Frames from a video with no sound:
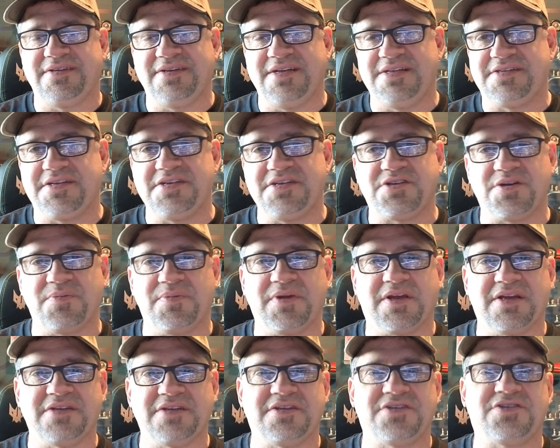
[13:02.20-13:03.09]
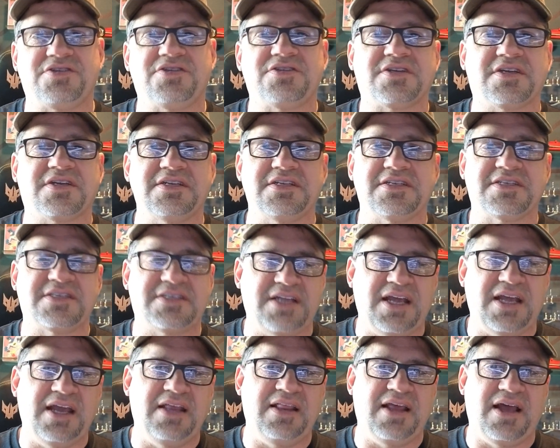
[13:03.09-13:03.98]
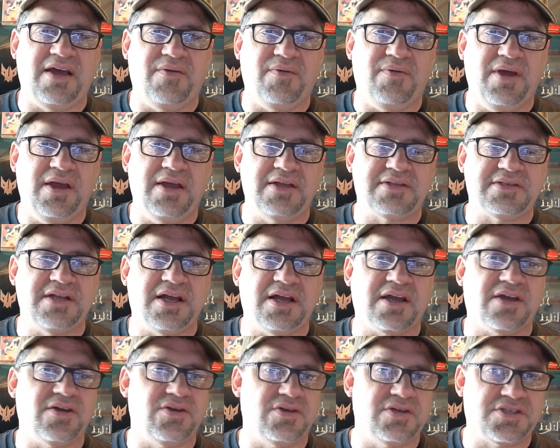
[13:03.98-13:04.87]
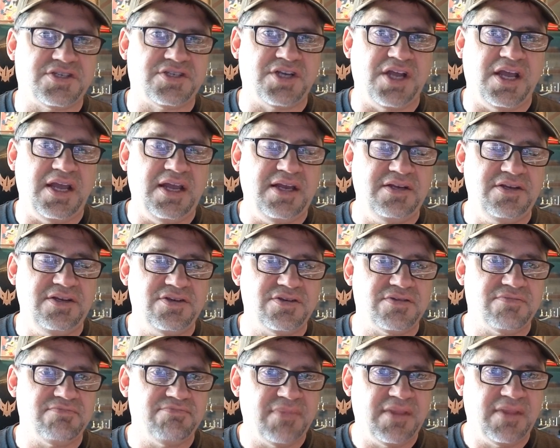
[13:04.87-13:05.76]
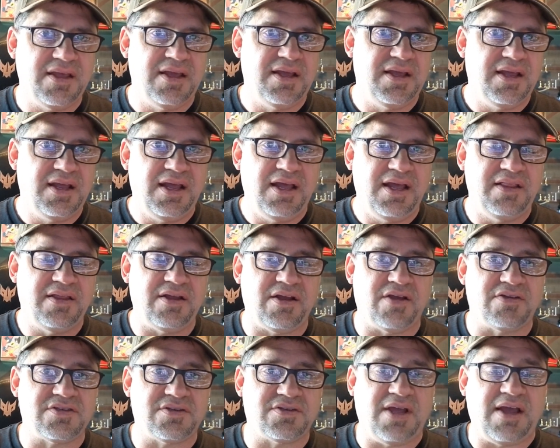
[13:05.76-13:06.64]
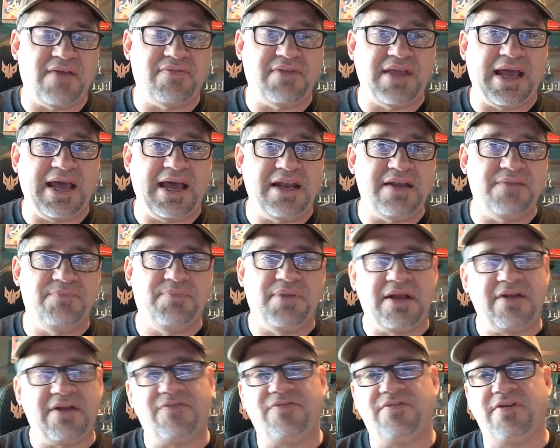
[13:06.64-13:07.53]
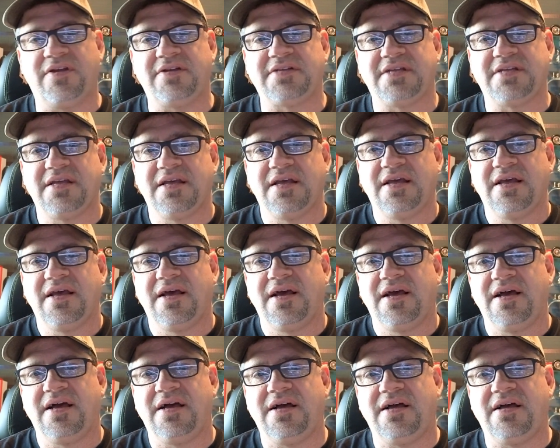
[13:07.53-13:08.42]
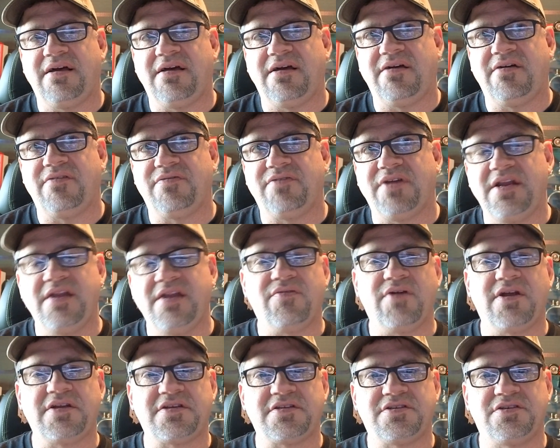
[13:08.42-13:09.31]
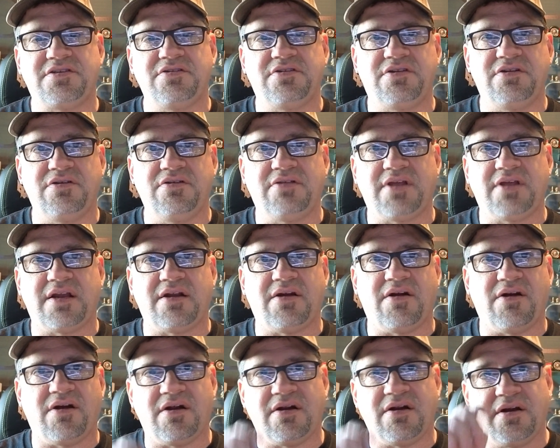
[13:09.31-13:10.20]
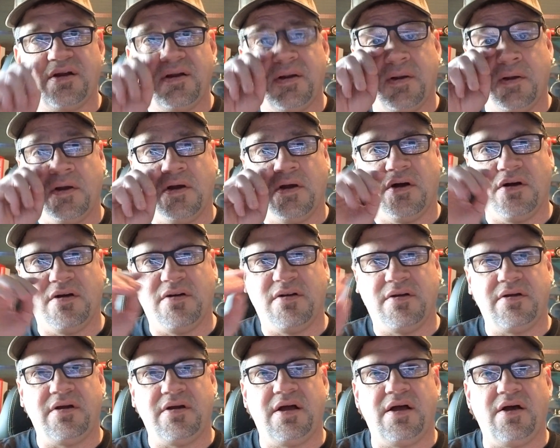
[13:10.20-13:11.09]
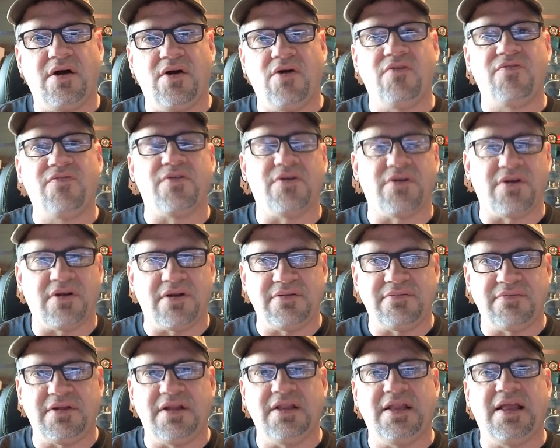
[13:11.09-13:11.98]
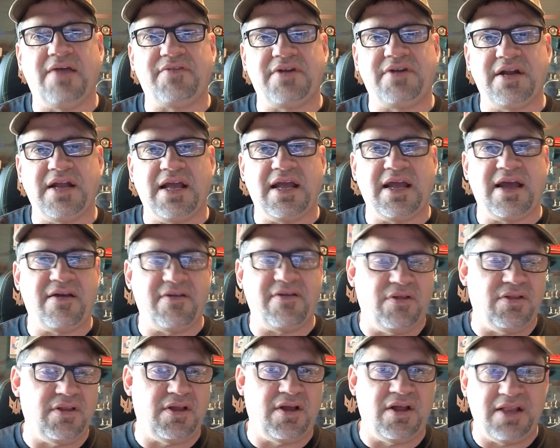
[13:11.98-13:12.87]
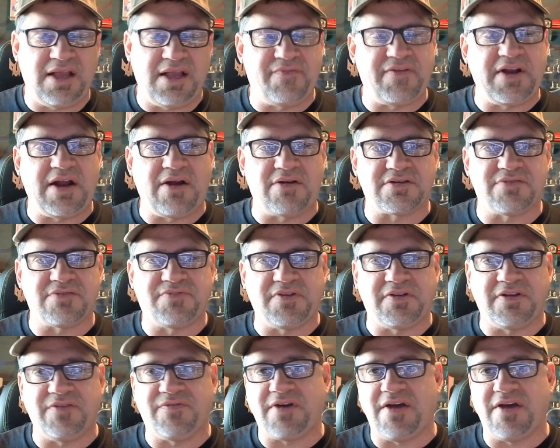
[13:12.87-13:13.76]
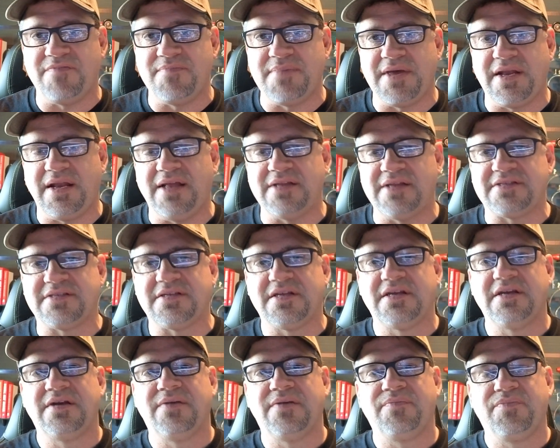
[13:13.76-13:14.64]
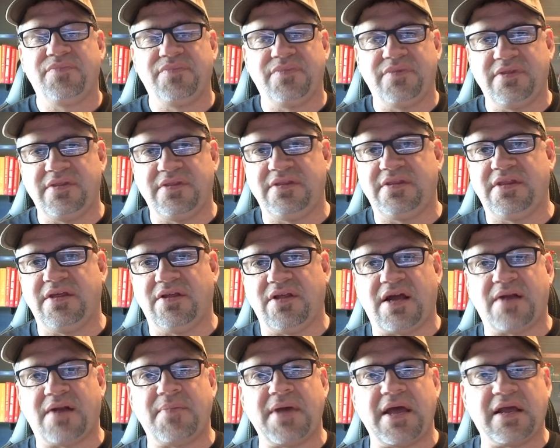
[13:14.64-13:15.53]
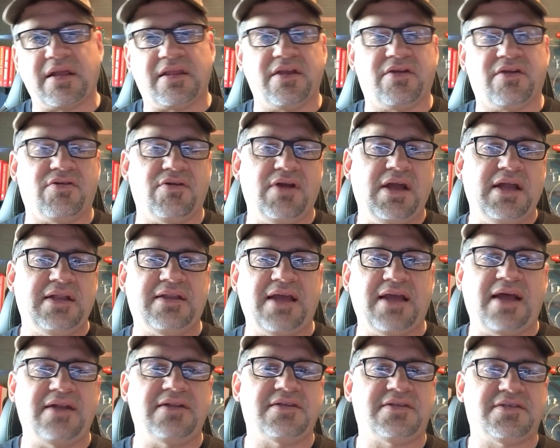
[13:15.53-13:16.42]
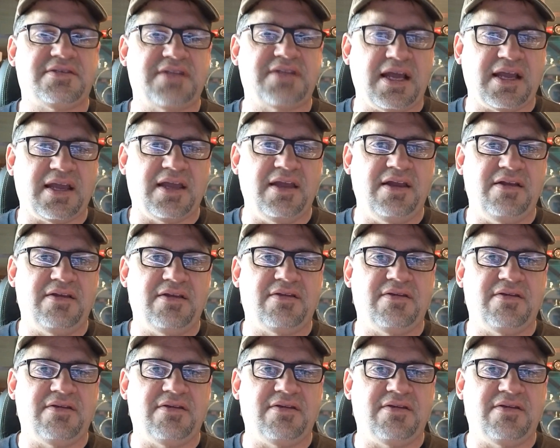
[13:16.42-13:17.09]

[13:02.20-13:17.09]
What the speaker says: easier because it's just going to stay that way. It's not going to change. They also have the added benefit of any races you do that are over 11 hours and 55 minutes, they'll automatically create that second